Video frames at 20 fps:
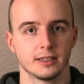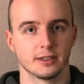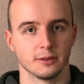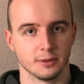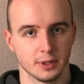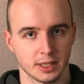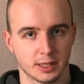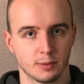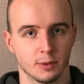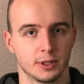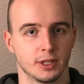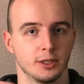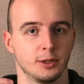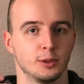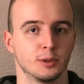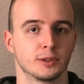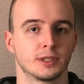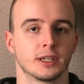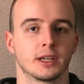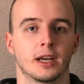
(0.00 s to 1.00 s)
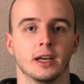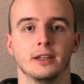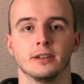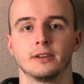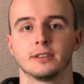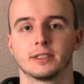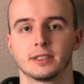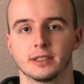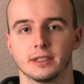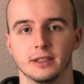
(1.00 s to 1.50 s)
So that's what the user
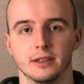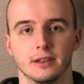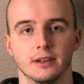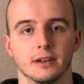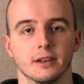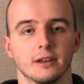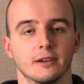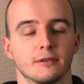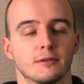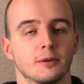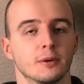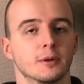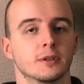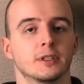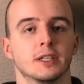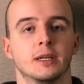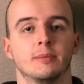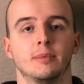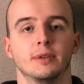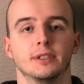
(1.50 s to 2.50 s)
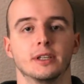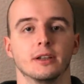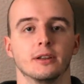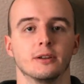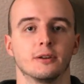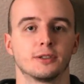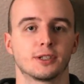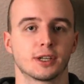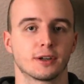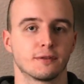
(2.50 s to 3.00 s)
cannot see. For example, the
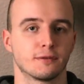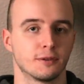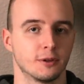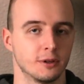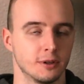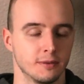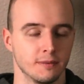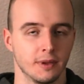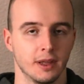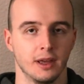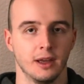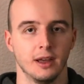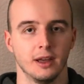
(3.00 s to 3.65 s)
logic for